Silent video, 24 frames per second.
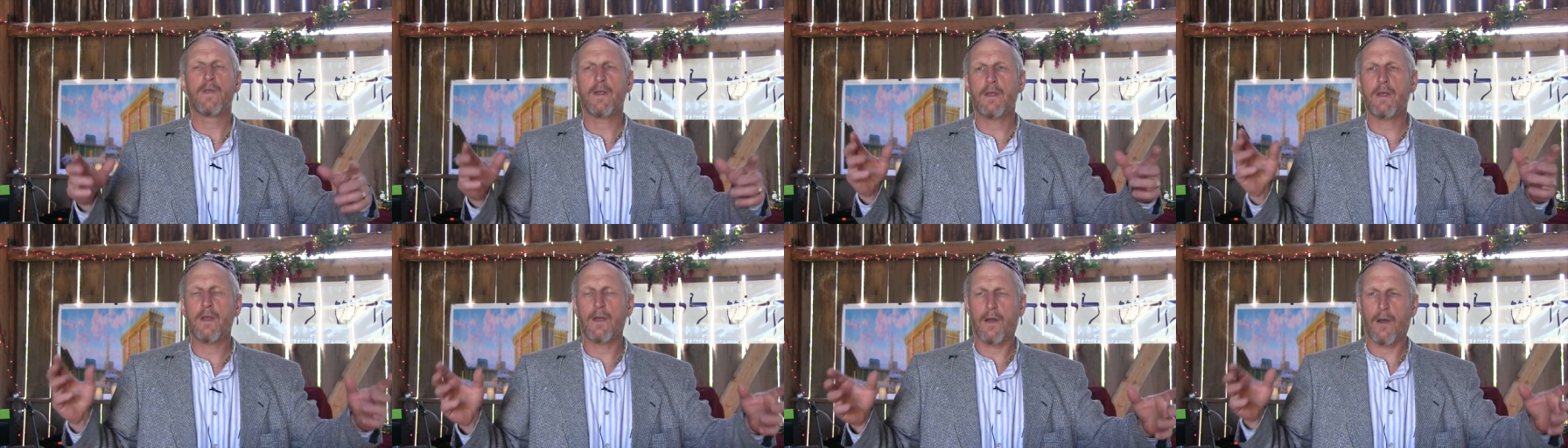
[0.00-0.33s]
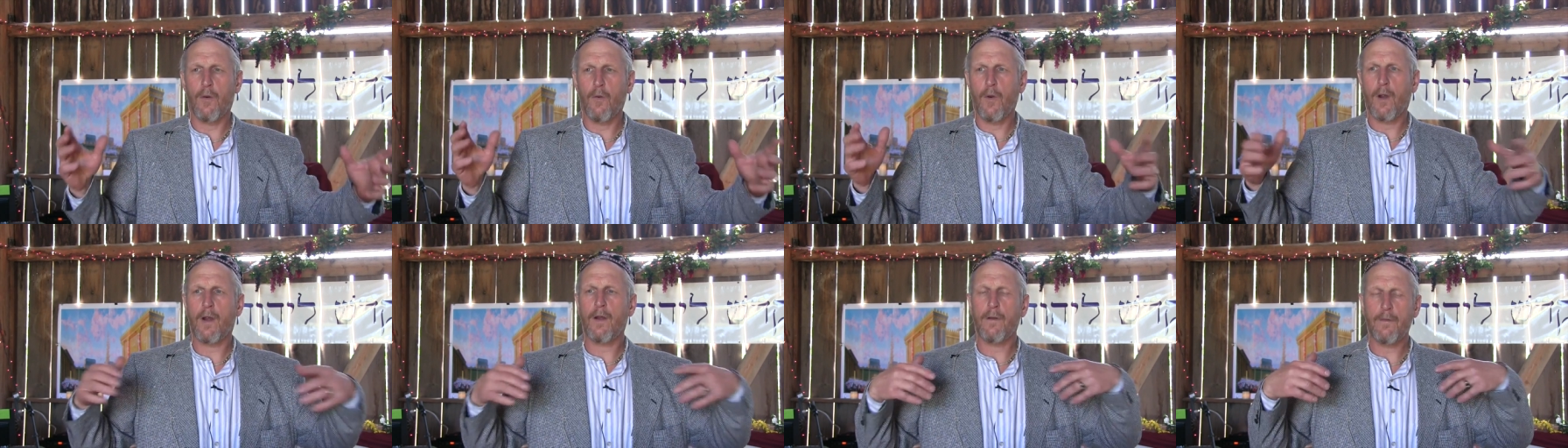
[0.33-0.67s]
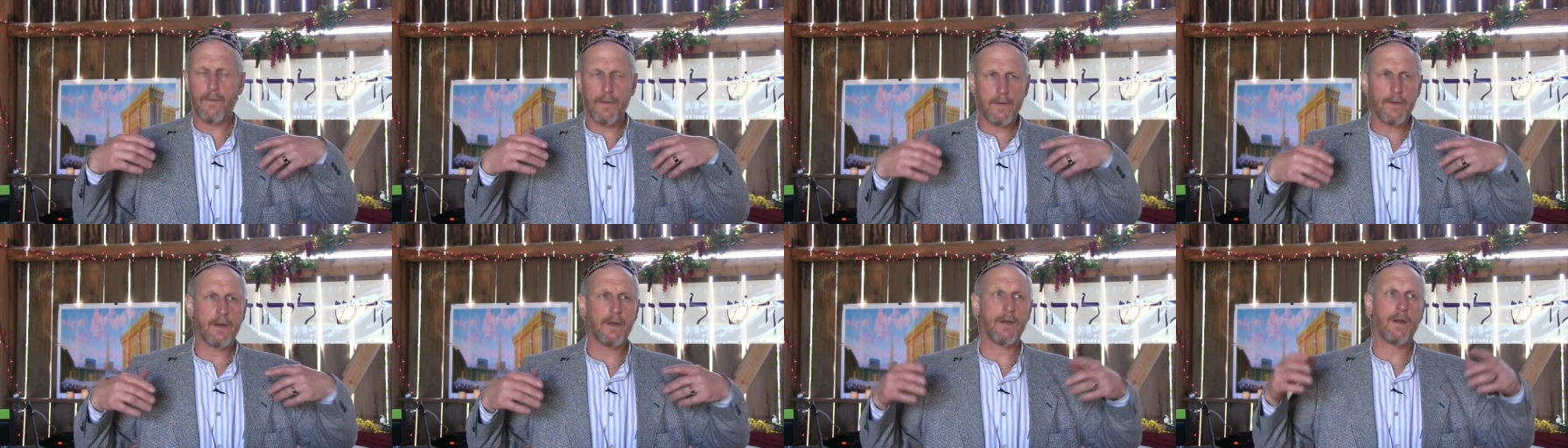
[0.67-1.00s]
you know, where,
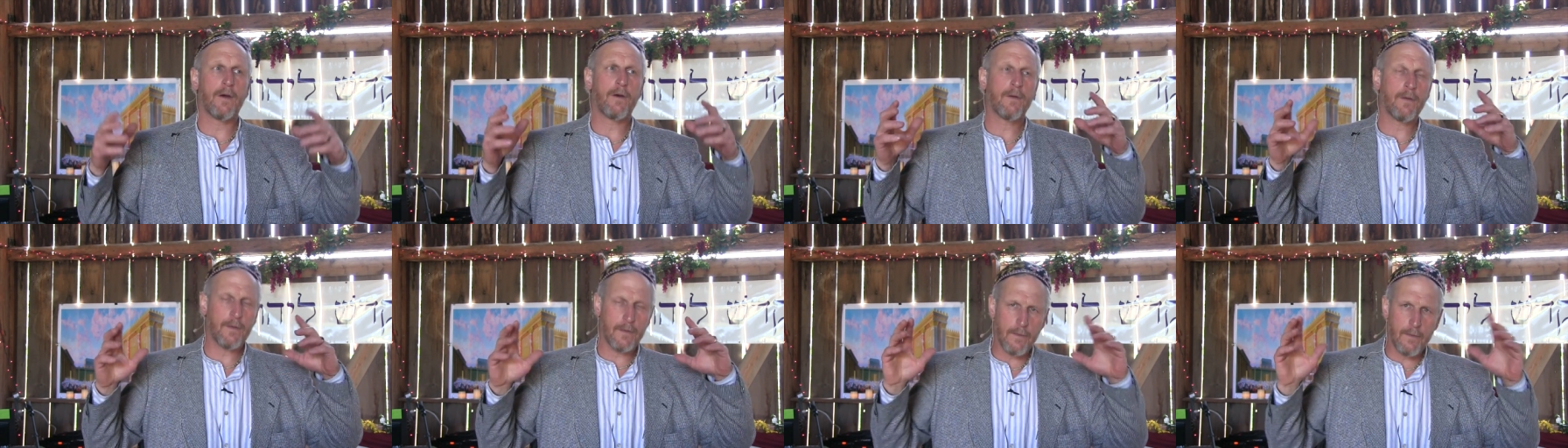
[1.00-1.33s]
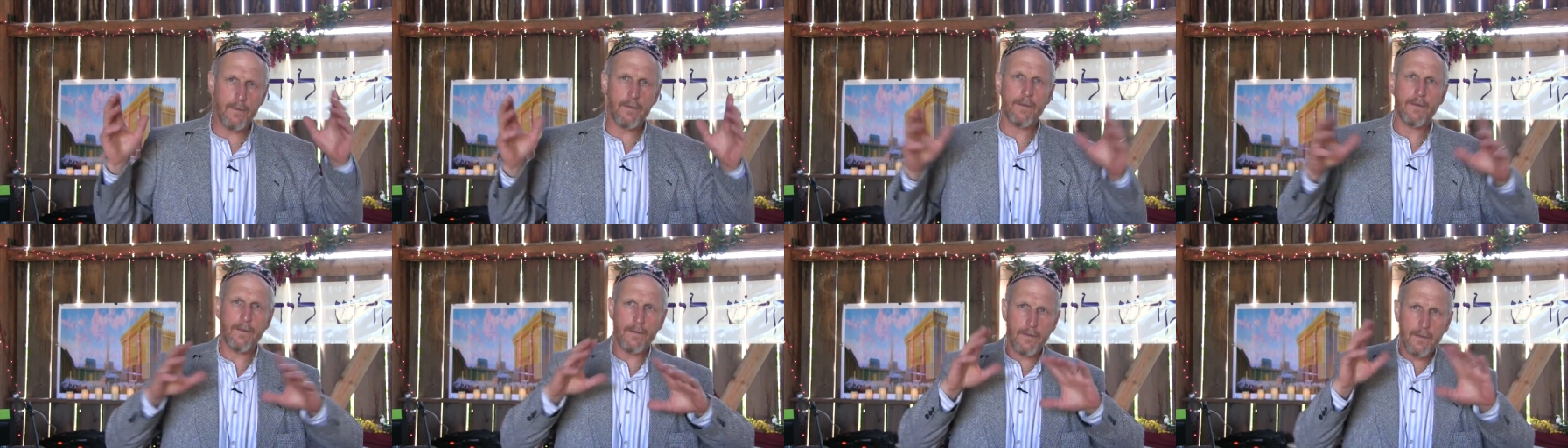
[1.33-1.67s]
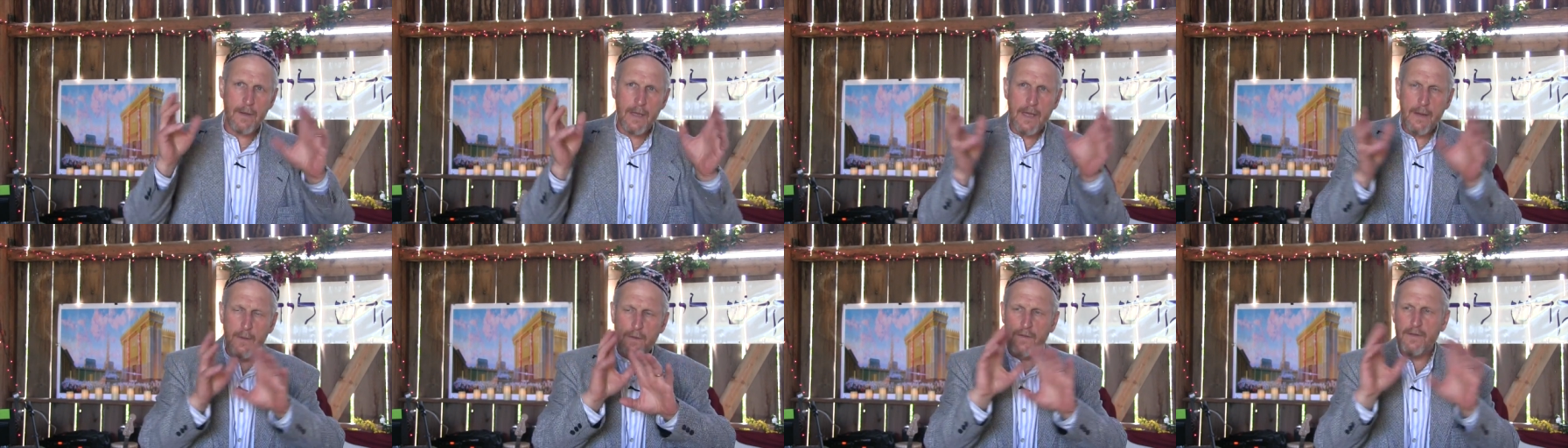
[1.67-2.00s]
you know,
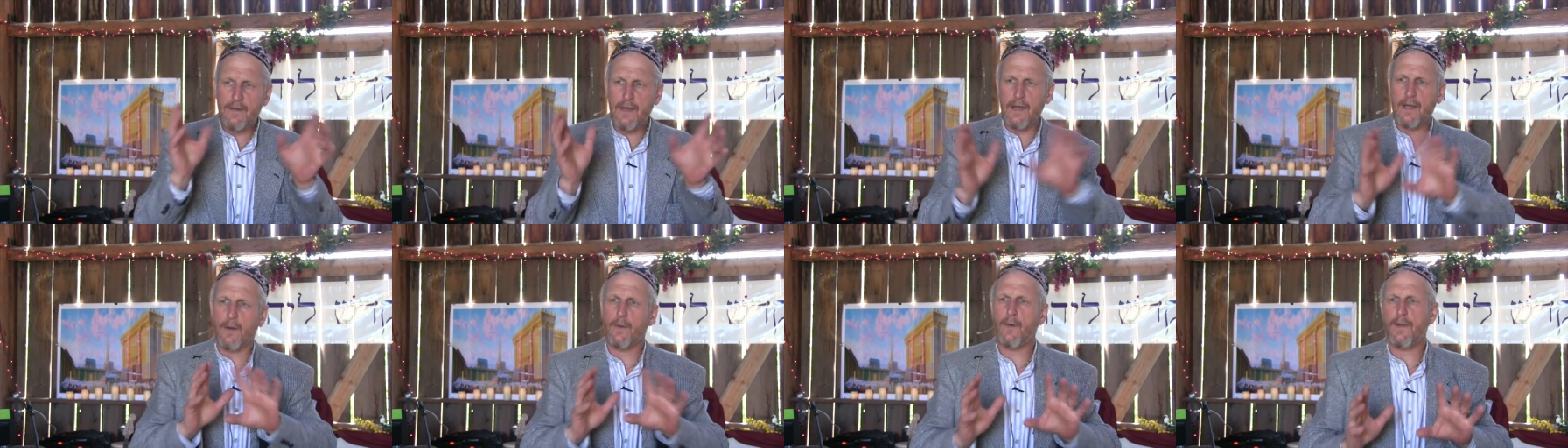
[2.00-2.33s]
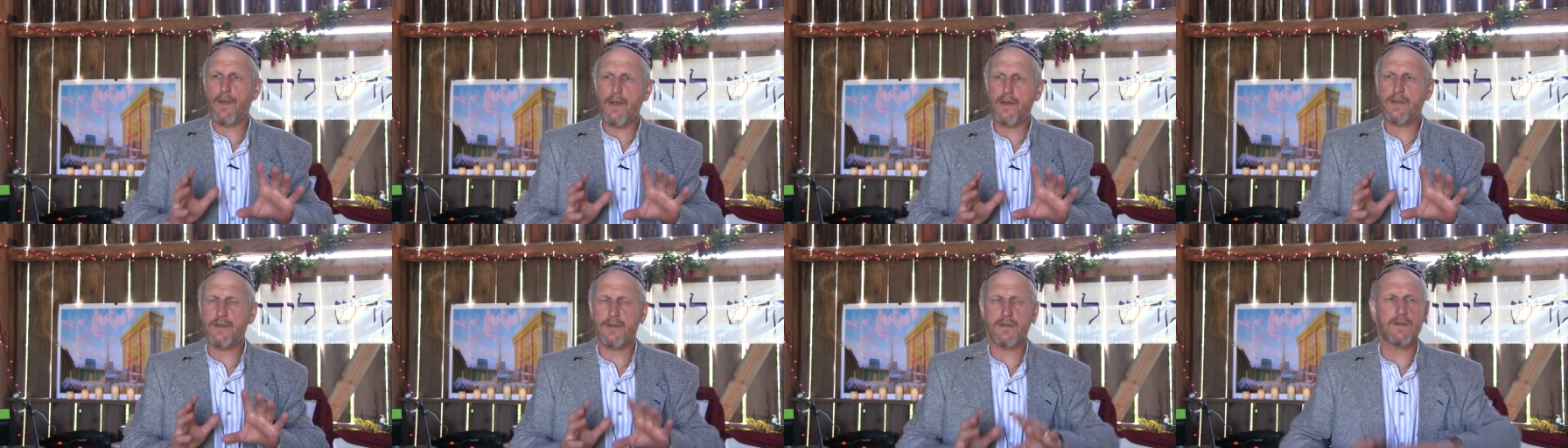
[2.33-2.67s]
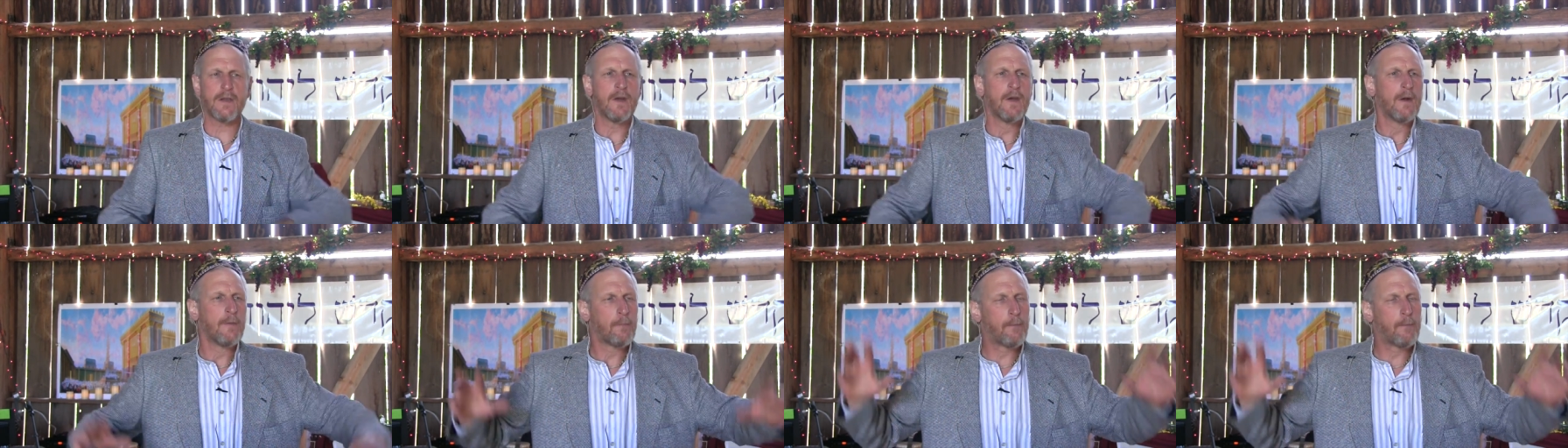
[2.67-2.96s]
he was dealing with issues.